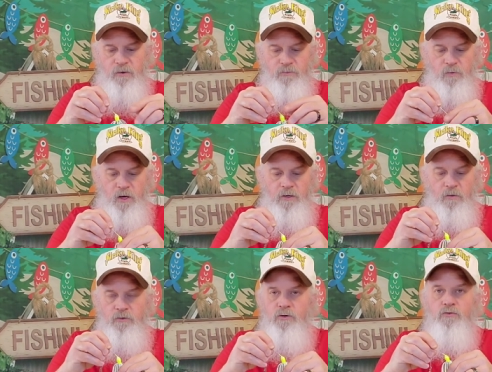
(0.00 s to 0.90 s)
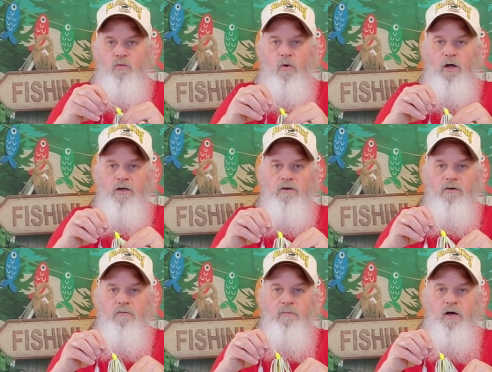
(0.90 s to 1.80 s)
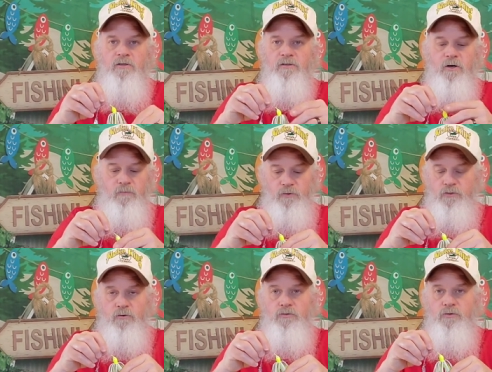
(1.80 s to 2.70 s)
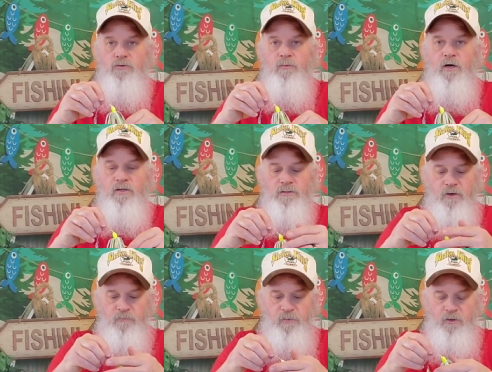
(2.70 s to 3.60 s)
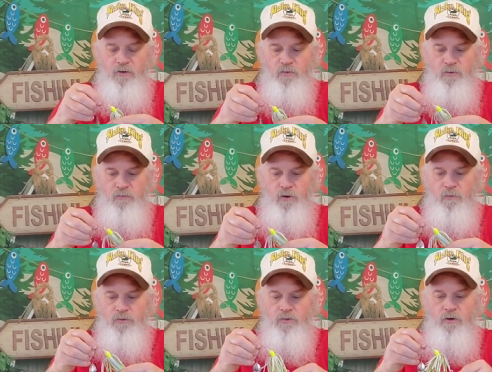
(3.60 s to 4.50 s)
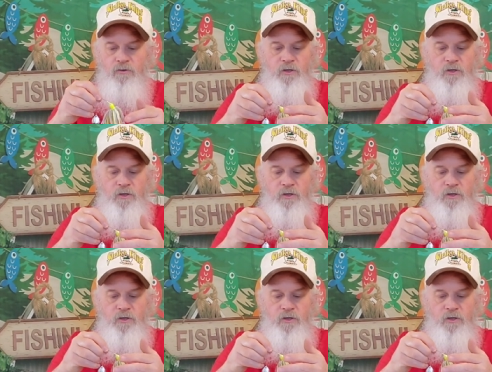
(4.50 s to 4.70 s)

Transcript: is why I don't use white by itself or chartreuse by itself because with a rubber skirt,